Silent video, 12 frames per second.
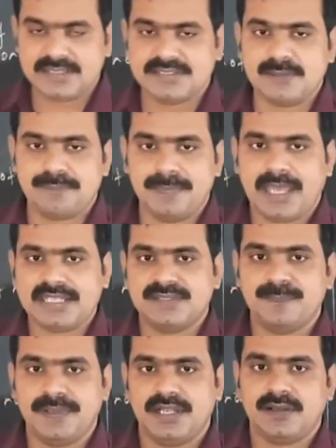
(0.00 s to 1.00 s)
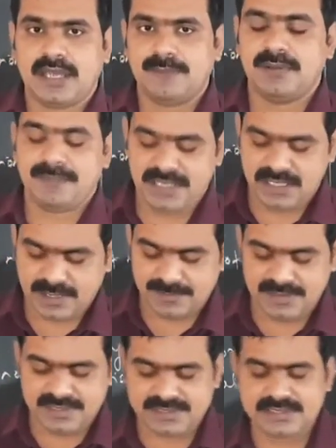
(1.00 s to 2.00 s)
This is a maximum paid up capital. Paid up
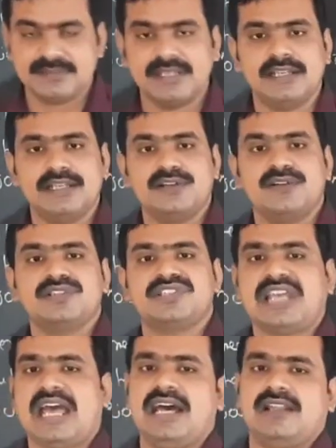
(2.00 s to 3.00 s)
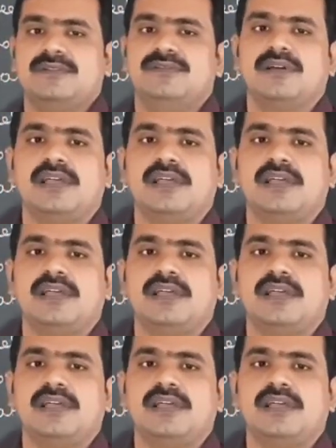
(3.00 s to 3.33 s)
capital in the sense of related to share.